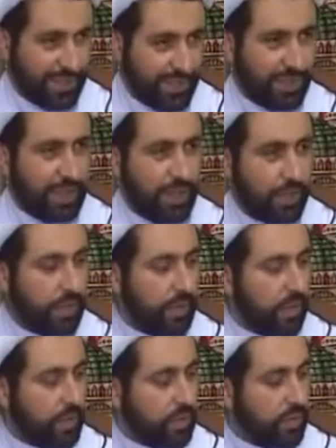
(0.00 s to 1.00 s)
Okay,
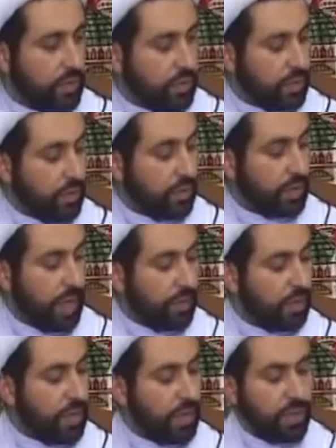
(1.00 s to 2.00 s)
so it can
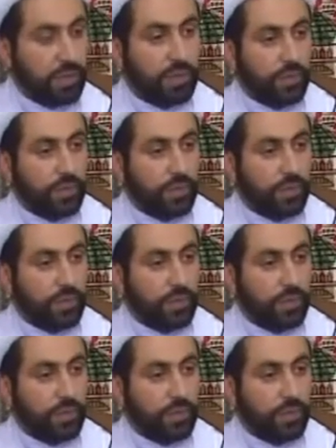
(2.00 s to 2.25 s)
be